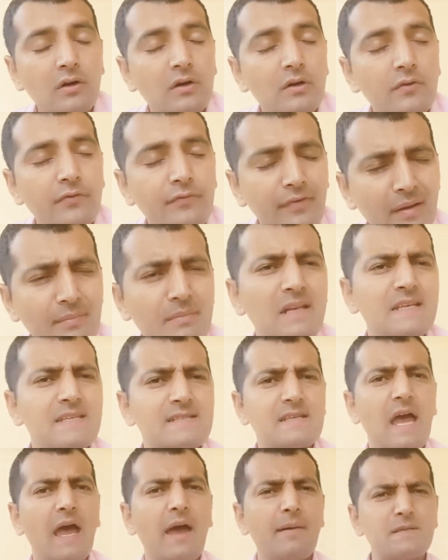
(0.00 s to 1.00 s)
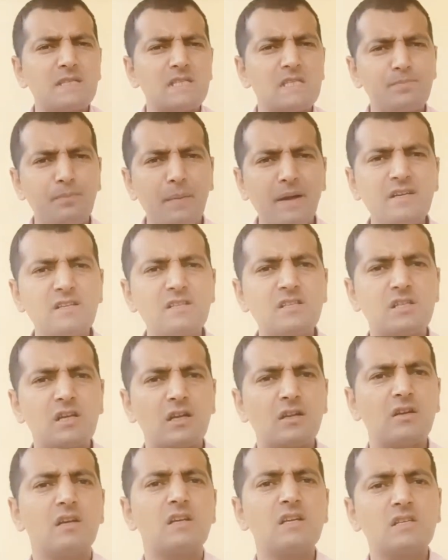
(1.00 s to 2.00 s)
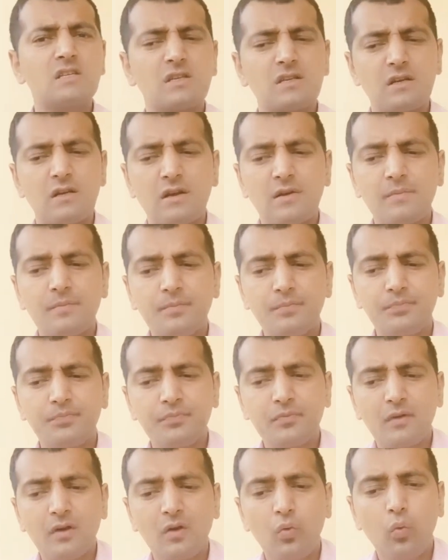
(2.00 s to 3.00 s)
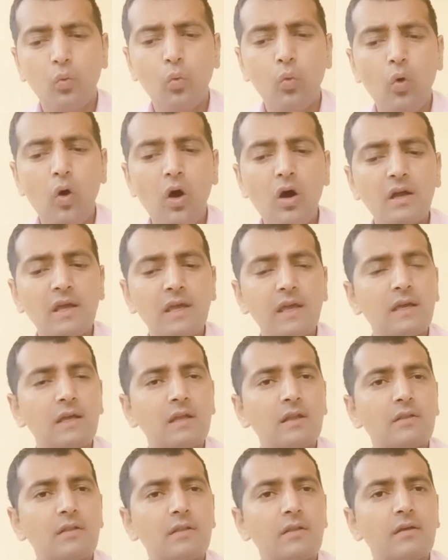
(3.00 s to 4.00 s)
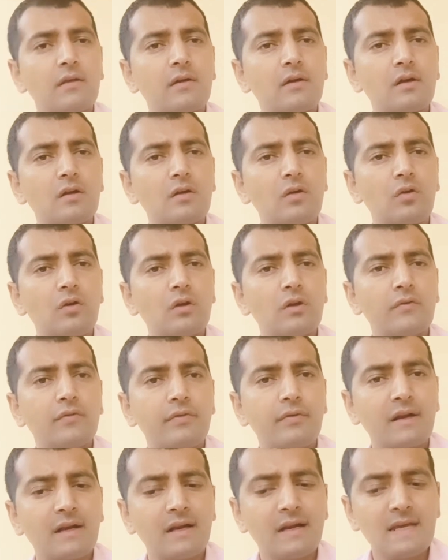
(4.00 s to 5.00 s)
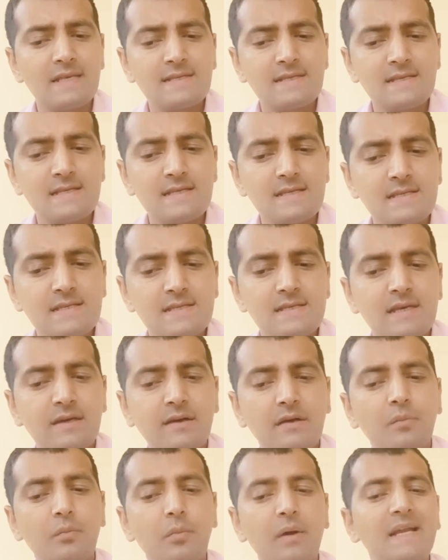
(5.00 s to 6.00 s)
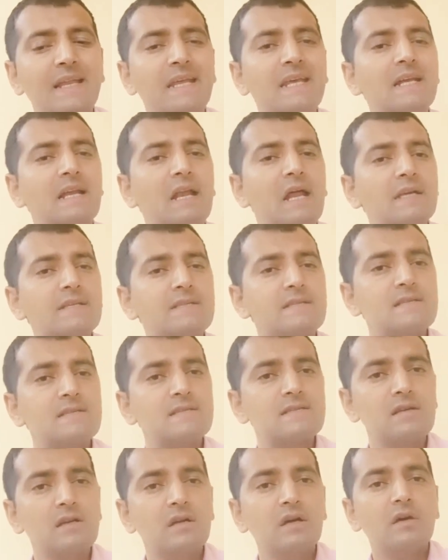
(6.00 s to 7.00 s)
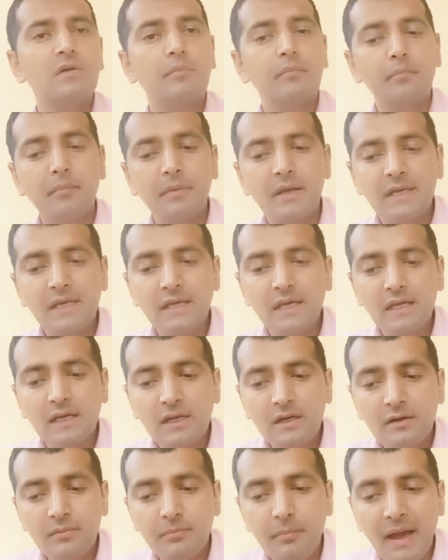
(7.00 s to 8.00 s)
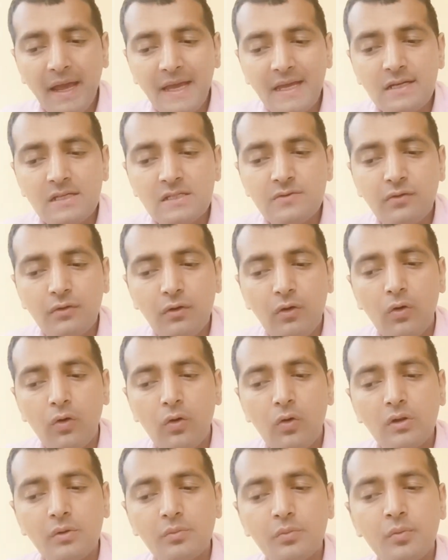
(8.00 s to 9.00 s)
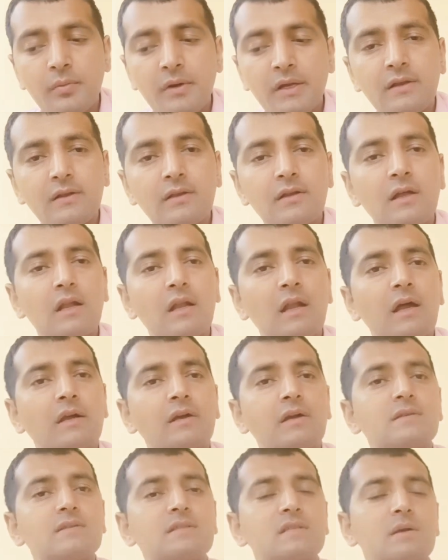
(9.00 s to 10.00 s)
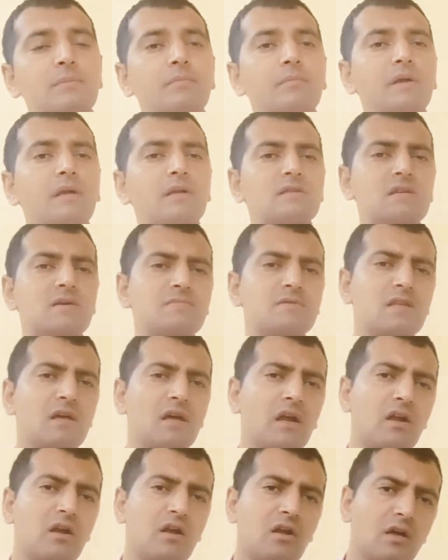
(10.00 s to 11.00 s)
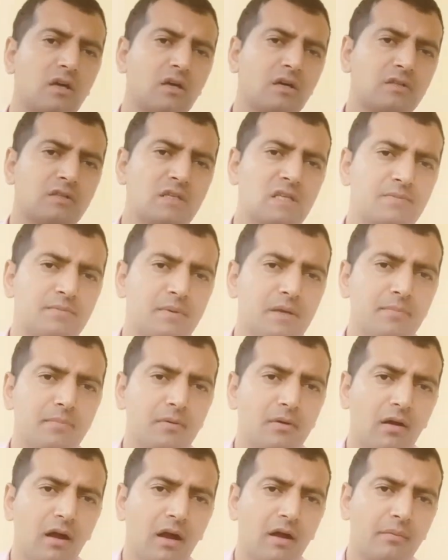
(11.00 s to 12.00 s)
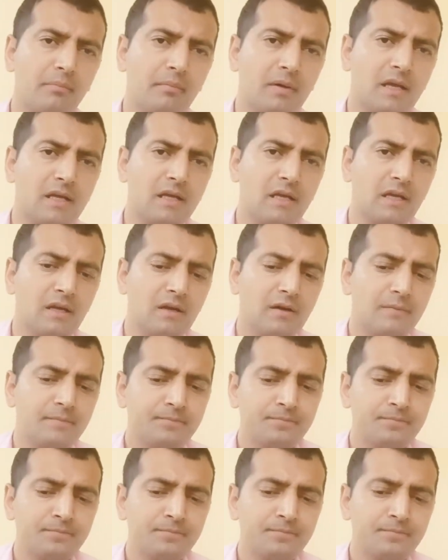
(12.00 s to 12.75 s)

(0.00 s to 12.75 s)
families have spent a generation working there on furnaces, welding glasses, making bangles for all women in the land. It seems that these people are making